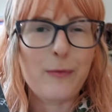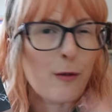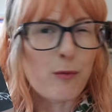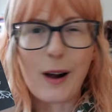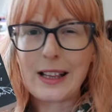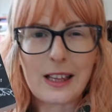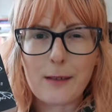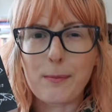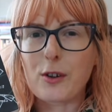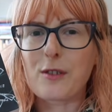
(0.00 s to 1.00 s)
right at the
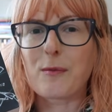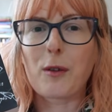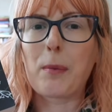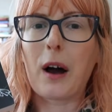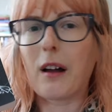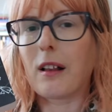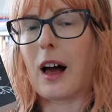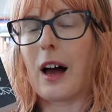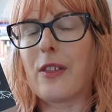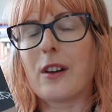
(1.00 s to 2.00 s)
bottom of the pile
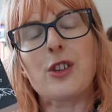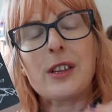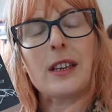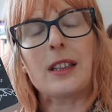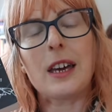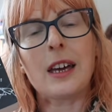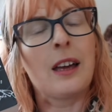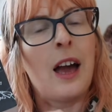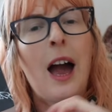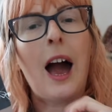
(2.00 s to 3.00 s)
either, just
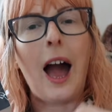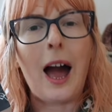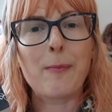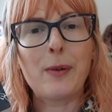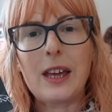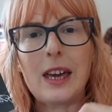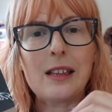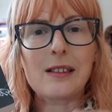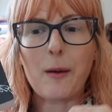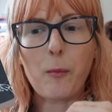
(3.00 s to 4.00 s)
sitting happily
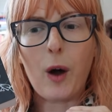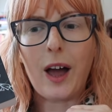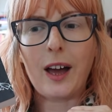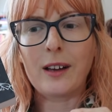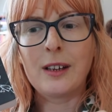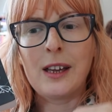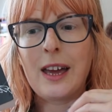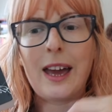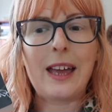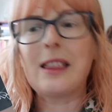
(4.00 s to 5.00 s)
somewhere
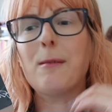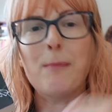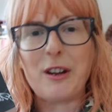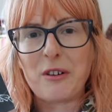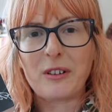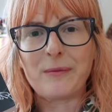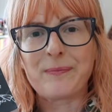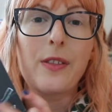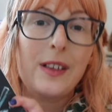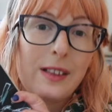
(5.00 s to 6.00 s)
in the middle.
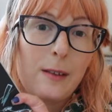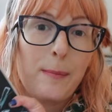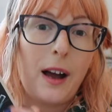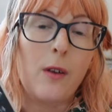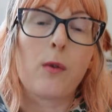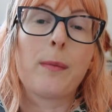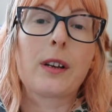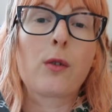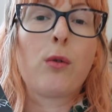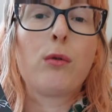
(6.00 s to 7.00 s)
This is about a
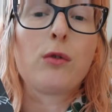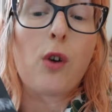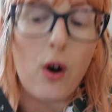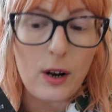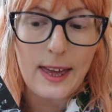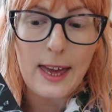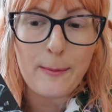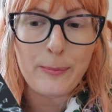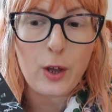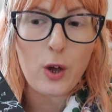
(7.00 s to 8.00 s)
woman called
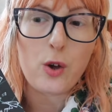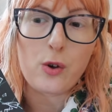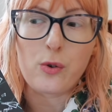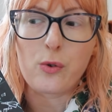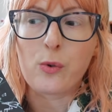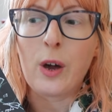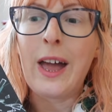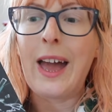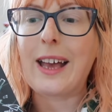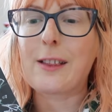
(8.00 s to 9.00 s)
Holly, who
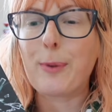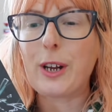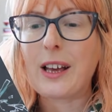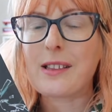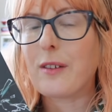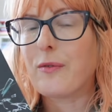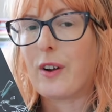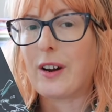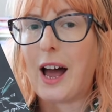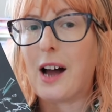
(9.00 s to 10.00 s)
is putting herself in
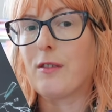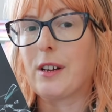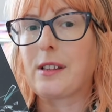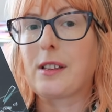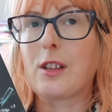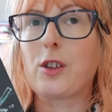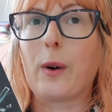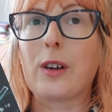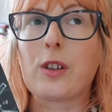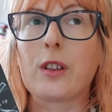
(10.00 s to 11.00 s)
very high-risk
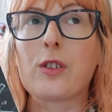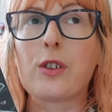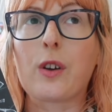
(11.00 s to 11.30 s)
situations. She's